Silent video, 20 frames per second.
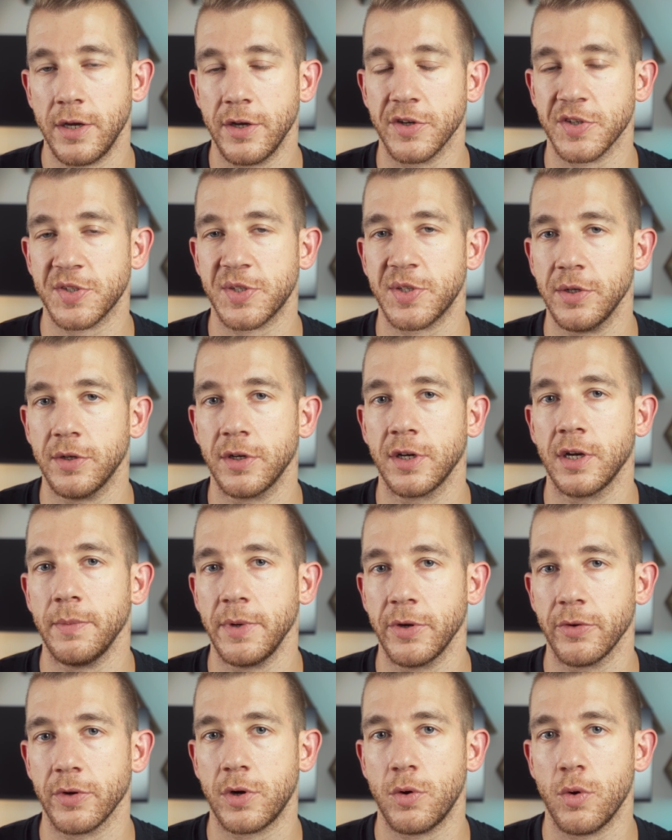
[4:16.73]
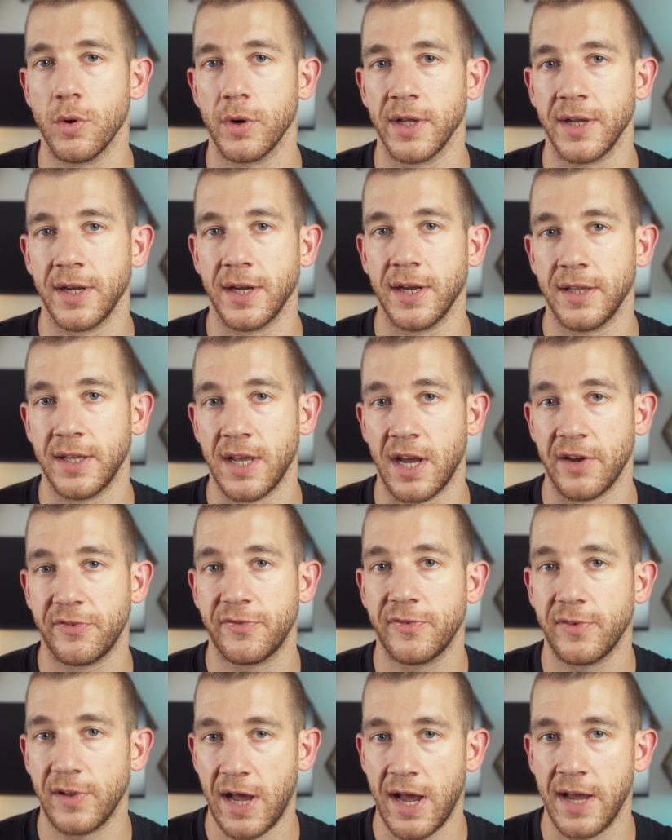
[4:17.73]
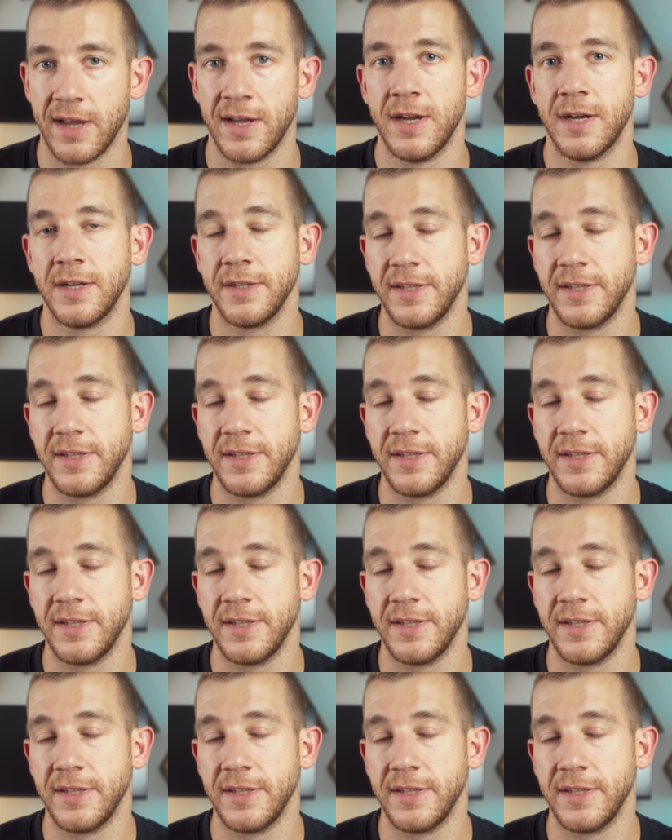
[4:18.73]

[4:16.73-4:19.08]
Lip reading: You're still going to be recording in that flat,